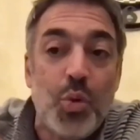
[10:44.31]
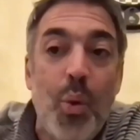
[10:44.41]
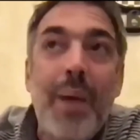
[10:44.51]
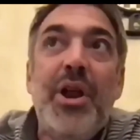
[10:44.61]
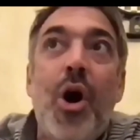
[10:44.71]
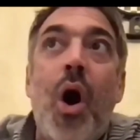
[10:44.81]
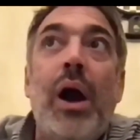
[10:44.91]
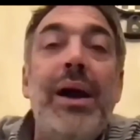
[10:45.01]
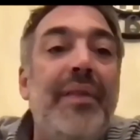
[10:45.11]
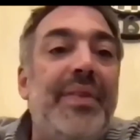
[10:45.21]

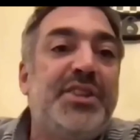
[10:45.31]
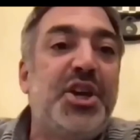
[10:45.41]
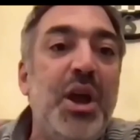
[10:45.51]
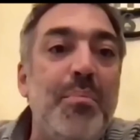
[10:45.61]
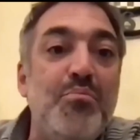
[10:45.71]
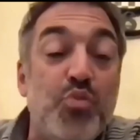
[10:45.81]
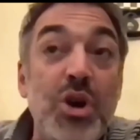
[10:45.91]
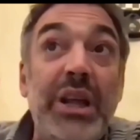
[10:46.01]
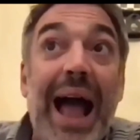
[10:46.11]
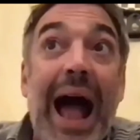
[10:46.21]
webinar that's going to really,